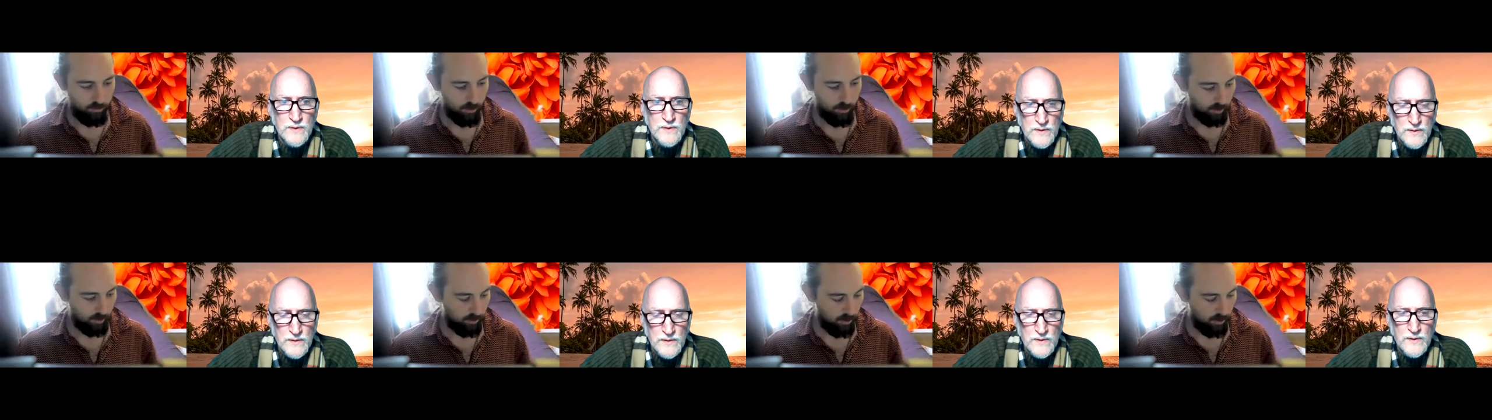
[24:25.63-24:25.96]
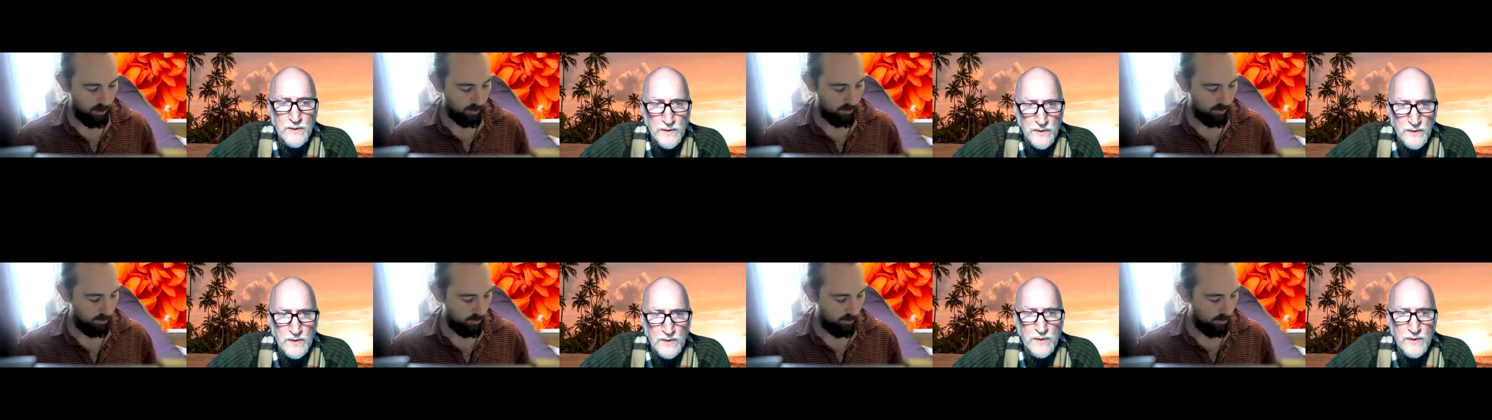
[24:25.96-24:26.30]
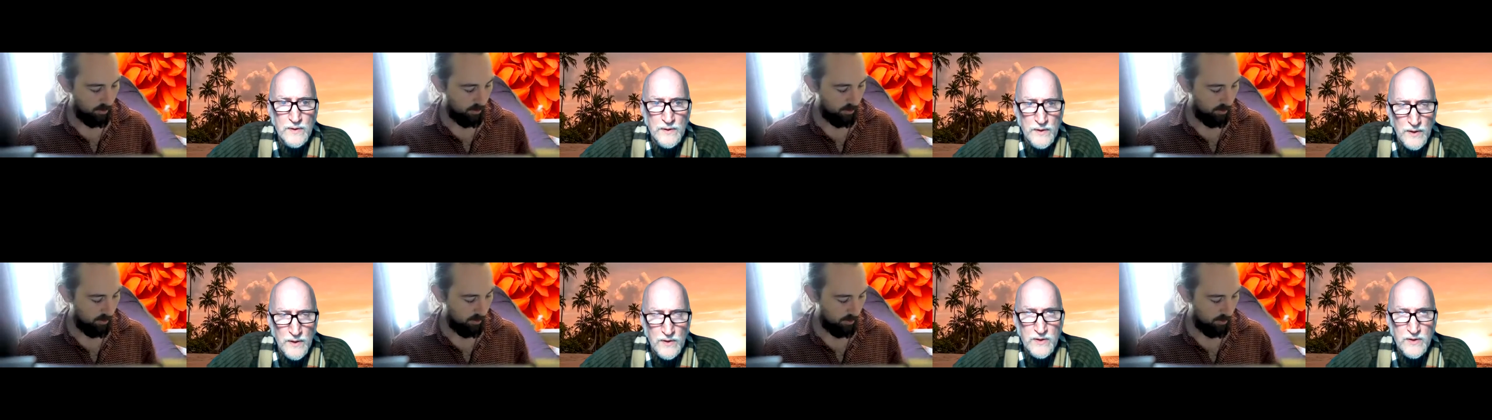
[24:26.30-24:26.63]
Speaker 1: what I got.
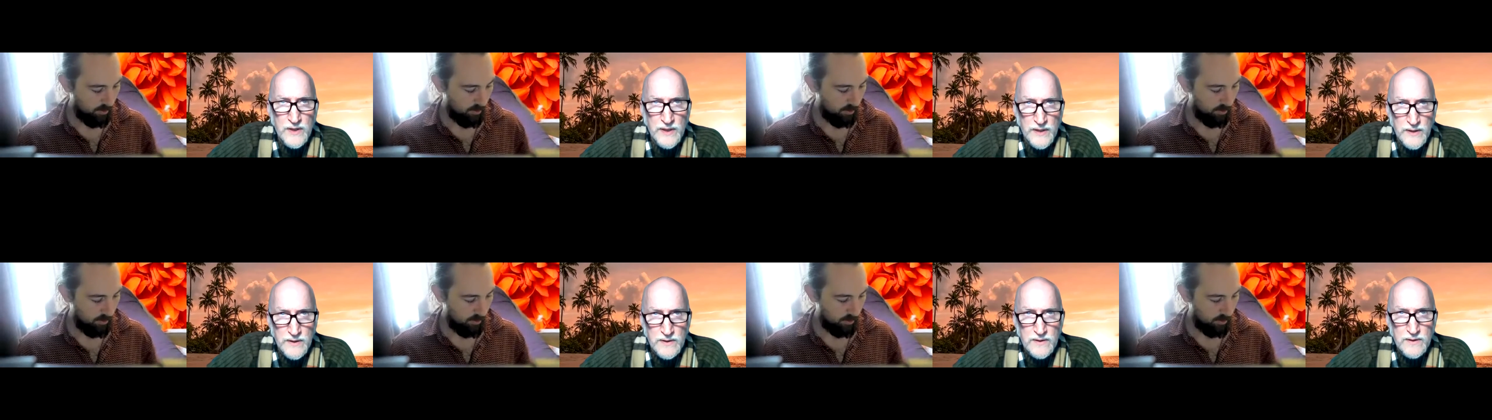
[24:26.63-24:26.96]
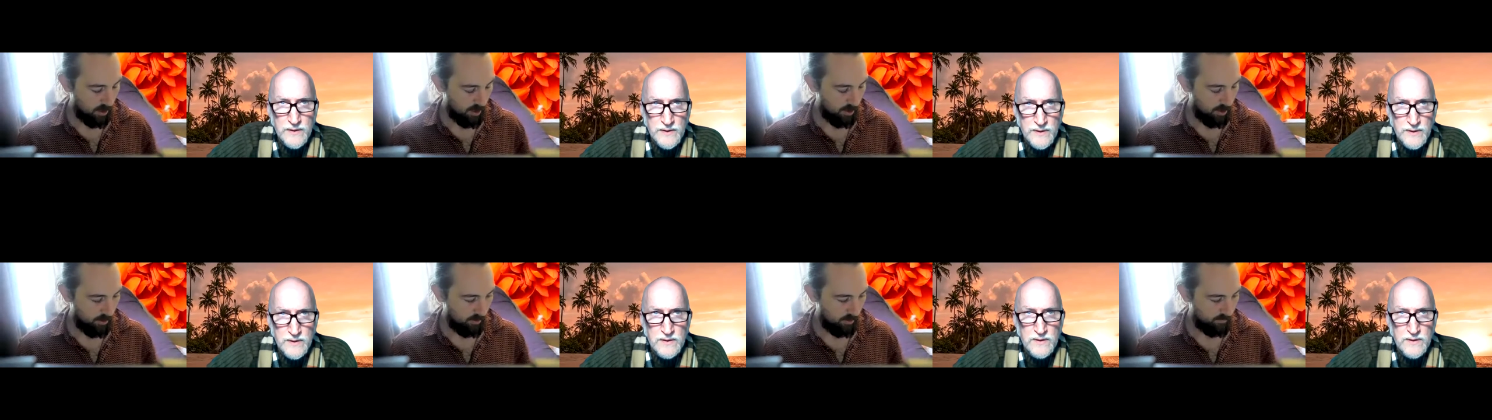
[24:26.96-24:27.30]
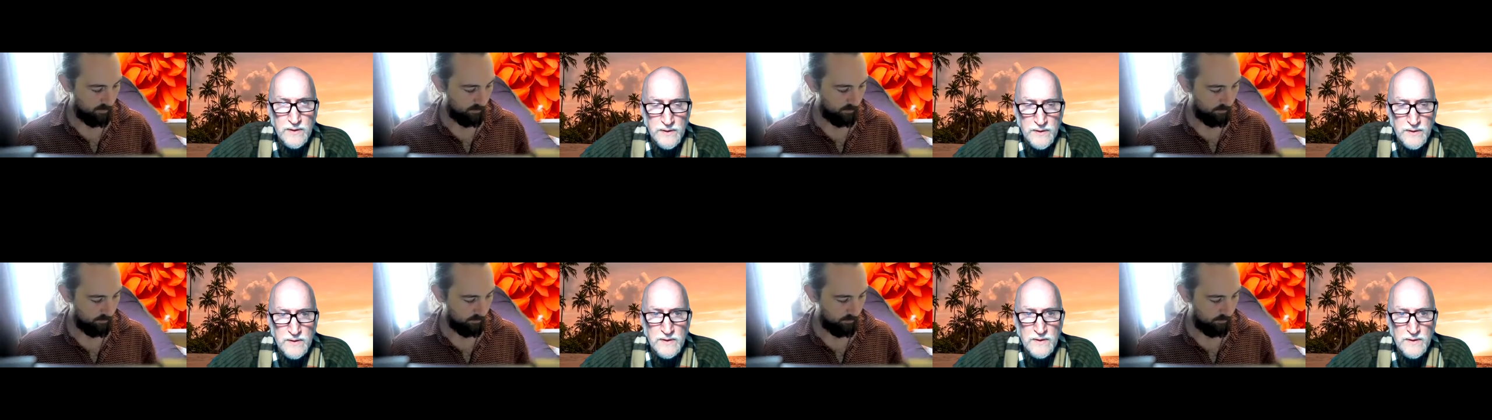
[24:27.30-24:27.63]
Okay.
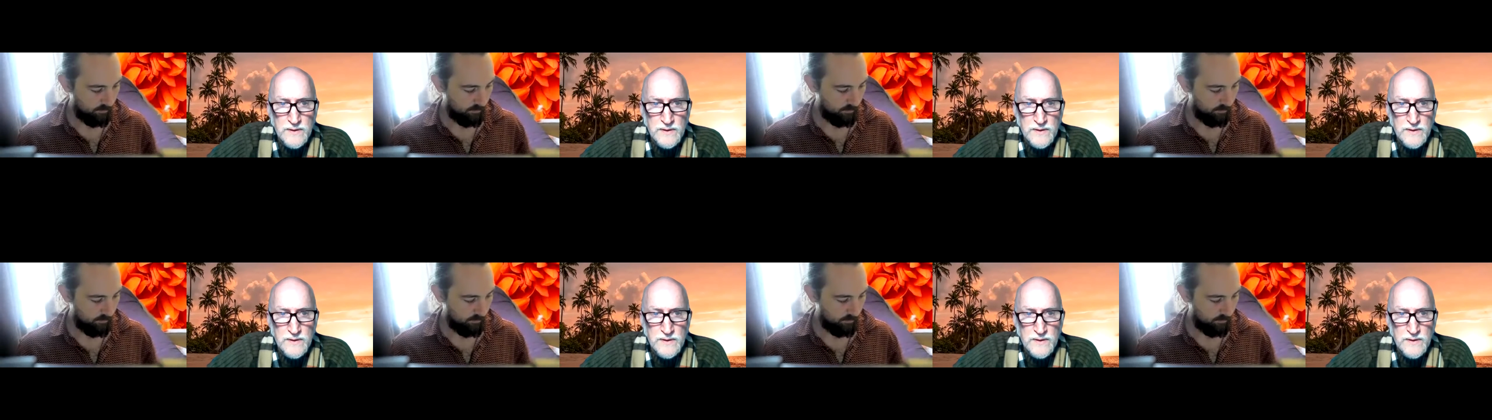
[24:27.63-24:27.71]
Um,